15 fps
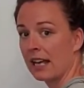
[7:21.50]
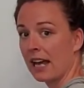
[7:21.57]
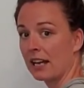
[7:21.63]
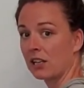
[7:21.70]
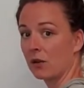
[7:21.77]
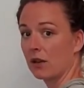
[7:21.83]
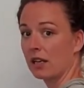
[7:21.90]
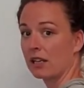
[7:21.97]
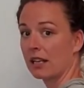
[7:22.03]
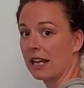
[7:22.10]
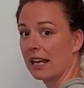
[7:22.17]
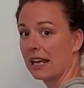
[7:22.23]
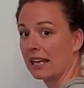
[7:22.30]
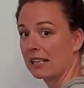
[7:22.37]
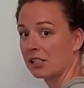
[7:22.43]
and you can
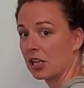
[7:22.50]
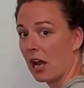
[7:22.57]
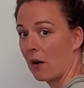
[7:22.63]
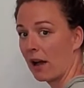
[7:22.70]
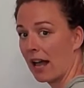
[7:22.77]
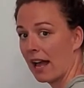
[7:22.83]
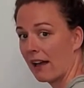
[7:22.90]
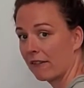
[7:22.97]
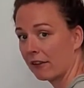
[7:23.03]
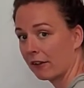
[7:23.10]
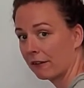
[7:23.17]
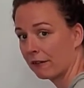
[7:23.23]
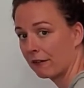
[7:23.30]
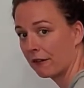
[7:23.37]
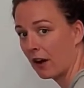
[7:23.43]
hinge however
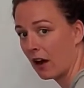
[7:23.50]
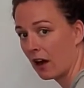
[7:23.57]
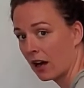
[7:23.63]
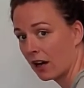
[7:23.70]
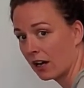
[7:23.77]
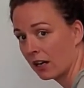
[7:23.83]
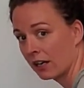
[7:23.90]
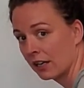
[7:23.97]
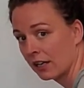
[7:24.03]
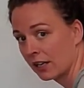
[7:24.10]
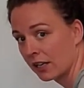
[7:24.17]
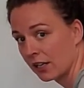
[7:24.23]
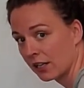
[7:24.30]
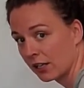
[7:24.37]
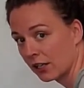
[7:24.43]
far
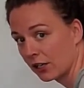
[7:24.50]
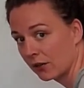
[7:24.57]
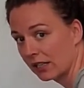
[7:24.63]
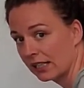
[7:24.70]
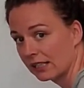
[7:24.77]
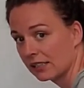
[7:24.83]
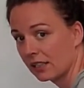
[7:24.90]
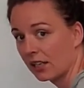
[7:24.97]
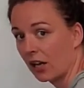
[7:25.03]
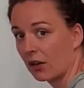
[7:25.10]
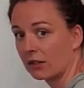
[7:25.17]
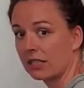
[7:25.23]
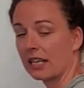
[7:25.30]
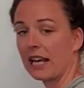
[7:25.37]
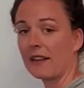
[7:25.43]
you need to go
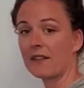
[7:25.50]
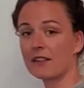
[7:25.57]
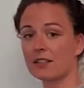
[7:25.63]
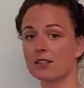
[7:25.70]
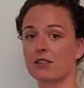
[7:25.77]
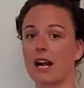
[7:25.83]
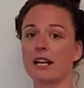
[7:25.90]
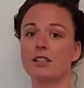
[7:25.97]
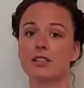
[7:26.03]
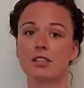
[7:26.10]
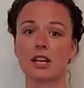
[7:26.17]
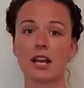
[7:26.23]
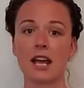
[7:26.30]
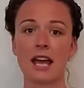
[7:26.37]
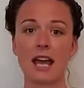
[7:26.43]
to get the
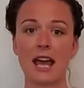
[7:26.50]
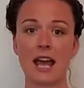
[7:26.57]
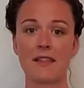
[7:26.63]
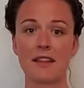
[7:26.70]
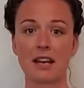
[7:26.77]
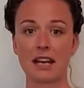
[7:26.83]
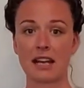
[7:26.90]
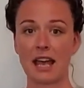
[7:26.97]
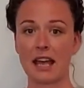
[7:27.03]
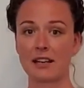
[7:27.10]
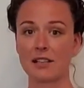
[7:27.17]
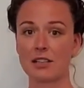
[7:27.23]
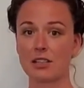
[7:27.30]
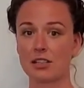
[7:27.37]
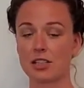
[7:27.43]
stretch, and then
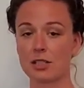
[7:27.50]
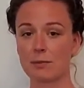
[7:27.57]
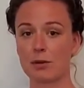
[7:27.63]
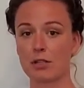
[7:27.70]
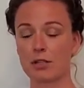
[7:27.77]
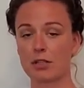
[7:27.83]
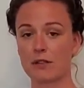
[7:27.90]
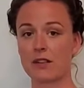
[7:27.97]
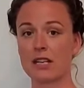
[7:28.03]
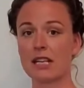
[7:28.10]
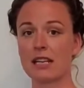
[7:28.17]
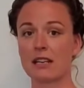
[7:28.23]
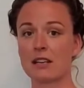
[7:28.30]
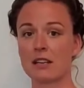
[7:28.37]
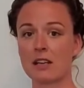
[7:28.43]
again just push on the
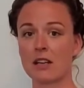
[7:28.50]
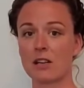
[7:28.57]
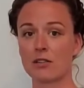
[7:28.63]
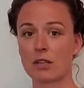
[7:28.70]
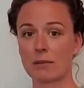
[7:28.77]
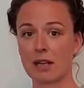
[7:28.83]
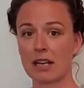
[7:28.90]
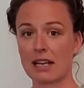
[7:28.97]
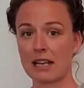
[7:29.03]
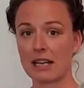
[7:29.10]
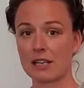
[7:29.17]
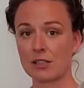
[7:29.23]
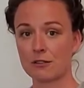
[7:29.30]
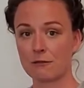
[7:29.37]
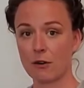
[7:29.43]
knee. So I'm going to
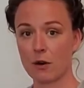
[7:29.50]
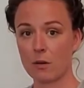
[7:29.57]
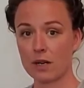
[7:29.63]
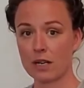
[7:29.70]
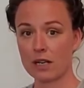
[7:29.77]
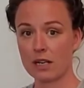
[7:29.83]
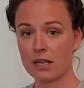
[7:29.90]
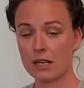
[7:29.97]
hinge forward,